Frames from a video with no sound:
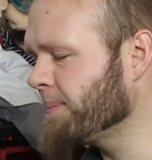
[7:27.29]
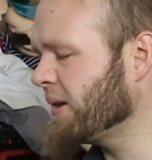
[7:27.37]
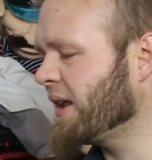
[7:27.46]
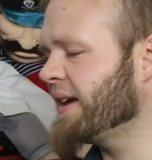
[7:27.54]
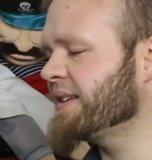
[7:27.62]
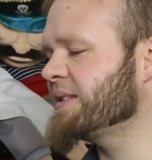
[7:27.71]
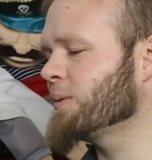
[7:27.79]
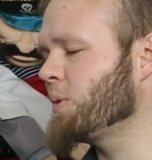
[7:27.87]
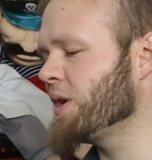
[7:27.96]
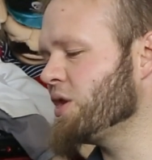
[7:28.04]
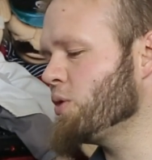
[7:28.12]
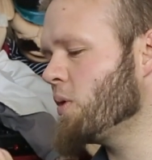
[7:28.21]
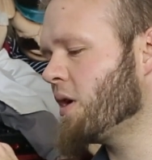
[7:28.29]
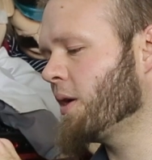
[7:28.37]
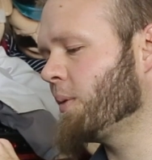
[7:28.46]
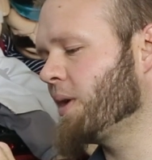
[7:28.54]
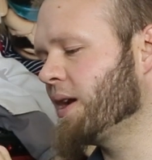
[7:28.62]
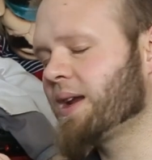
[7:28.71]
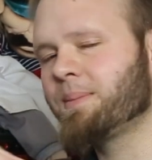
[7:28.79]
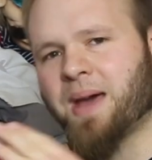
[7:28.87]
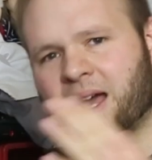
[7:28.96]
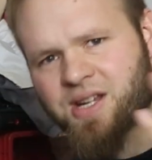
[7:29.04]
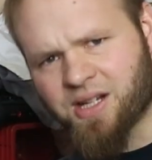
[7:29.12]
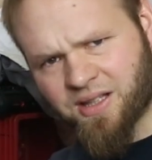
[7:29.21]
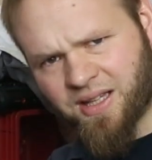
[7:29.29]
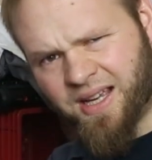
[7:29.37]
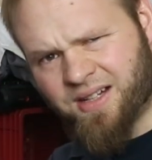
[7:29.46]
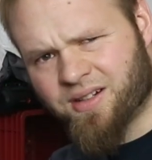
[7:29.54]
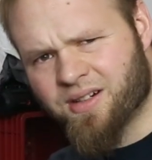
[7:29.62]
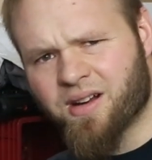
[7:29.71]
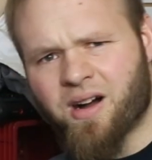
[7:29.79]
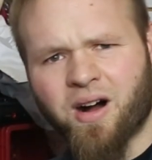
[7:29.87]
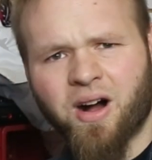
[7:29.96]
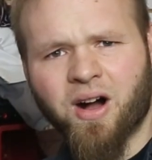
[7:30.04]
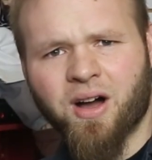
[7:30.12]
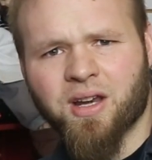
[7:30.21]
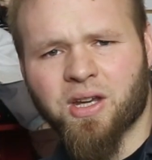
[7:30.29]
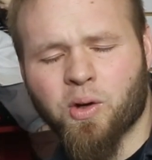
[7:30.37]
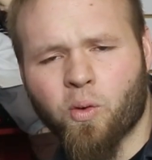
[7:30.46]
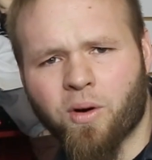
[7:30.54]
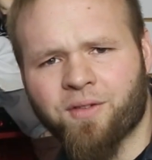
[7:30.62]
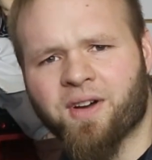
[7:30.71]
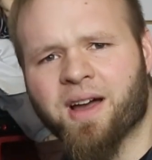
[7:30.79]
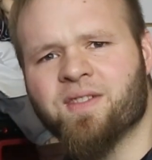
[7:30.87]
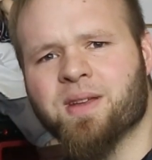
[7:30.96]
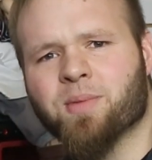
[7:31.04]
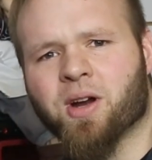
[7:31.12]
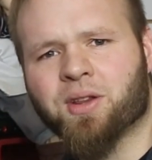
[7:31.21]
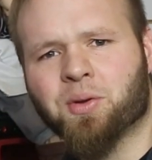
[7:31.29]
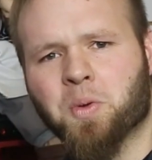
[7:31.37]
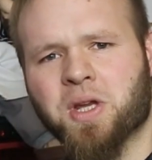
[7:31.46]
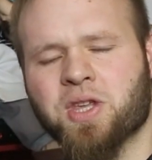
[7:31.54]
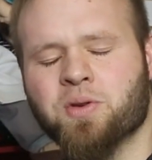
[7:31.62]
Plus, when you are running Magic Lantern on your 5D Mark III,